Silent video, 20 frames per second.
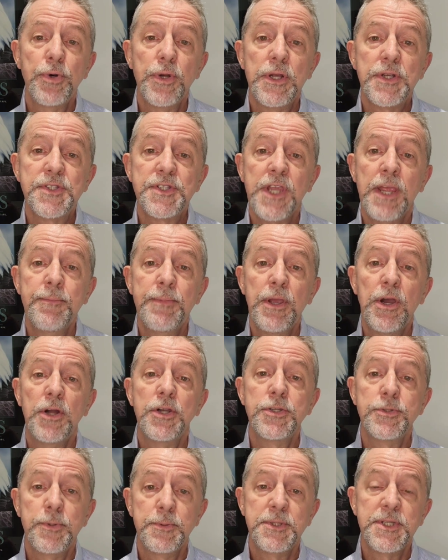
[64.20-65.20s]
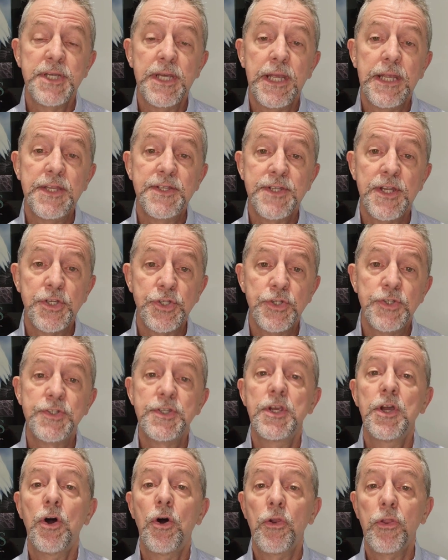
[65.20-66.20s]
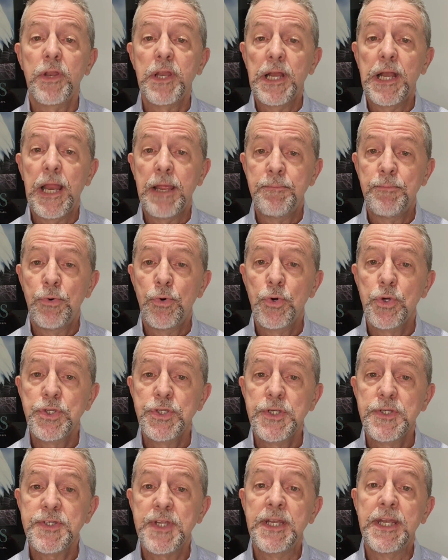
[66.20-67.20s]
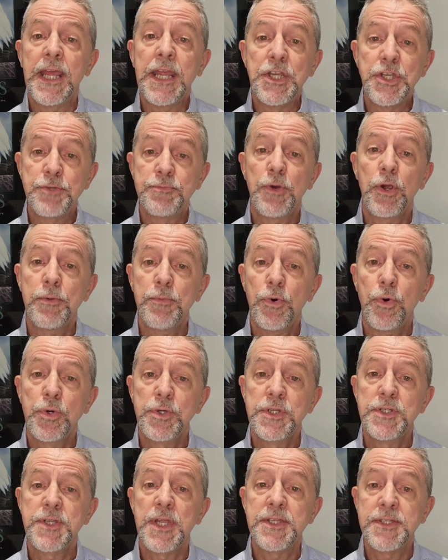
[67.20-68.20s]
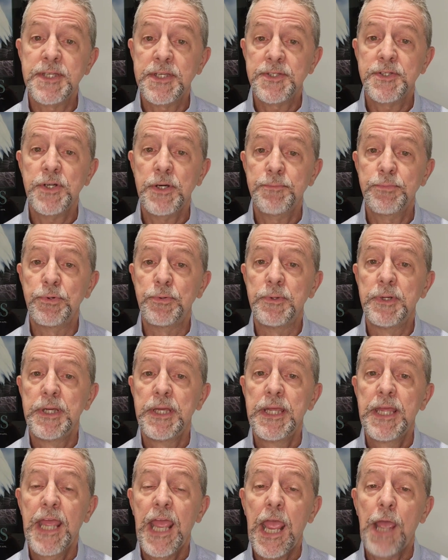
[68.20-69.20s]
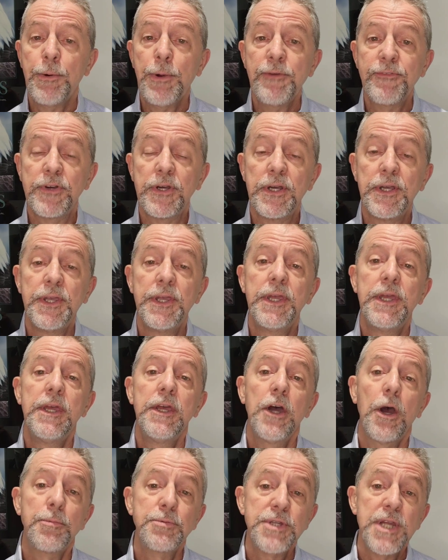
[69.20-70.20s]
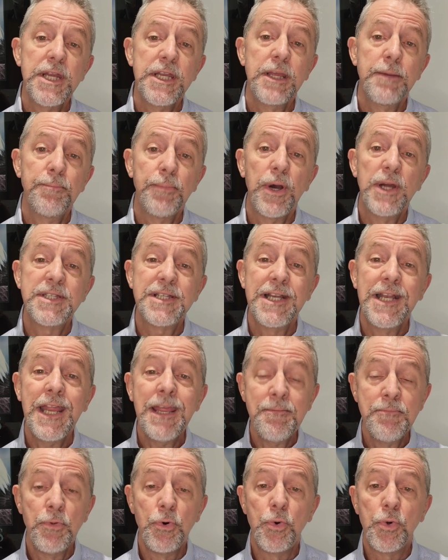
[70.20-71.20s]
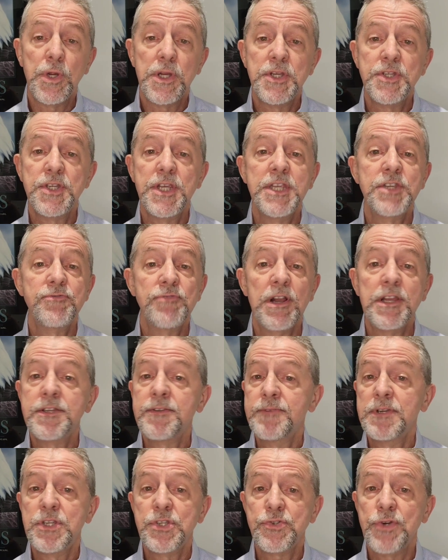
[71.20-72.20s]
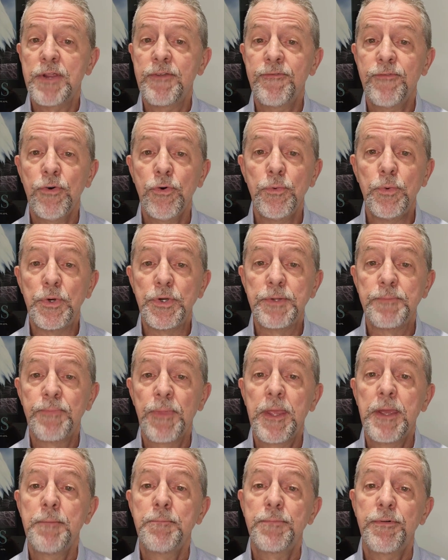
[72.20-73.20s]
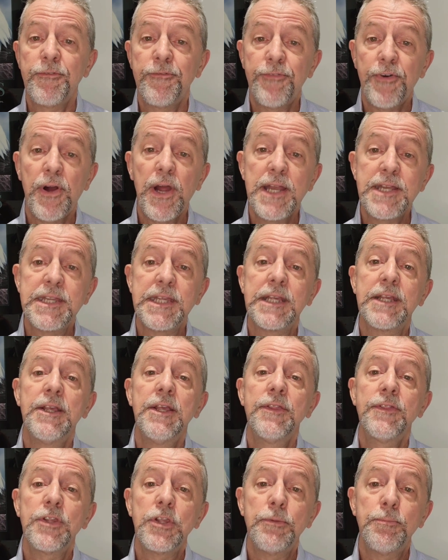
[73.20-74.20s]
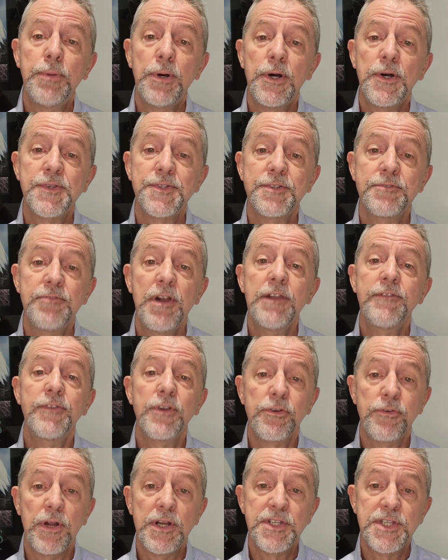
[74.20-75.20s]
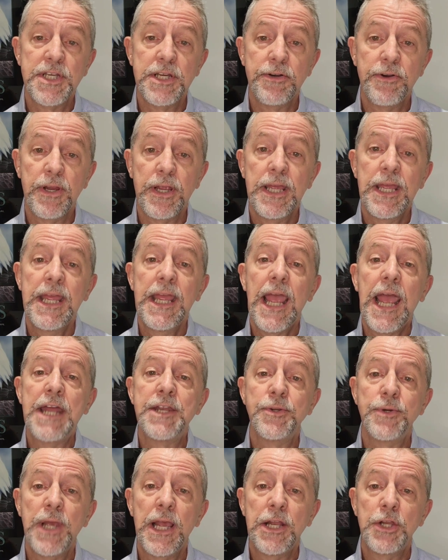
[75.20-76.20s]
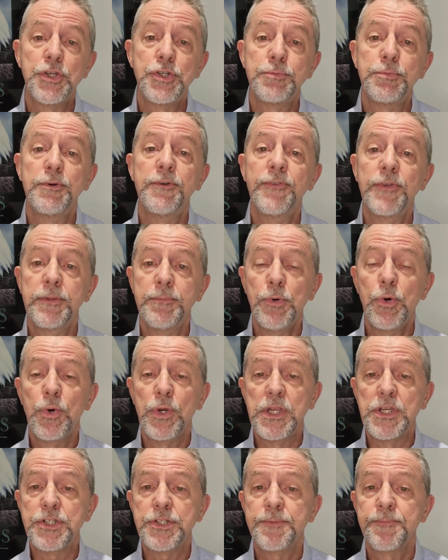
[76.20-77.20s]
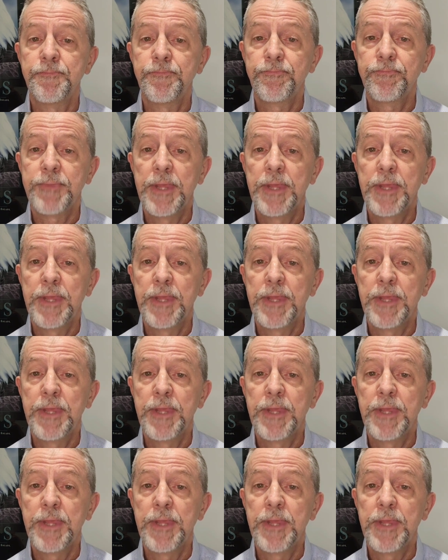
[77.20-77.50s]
products can be harder to obtain, such as holiday let mortgages and HMO mortgages as an example. However, obtaining a buy-to-let mortgage is relatively straightforward, providing that you pass the relevant criteria and are eligible for the mortgage.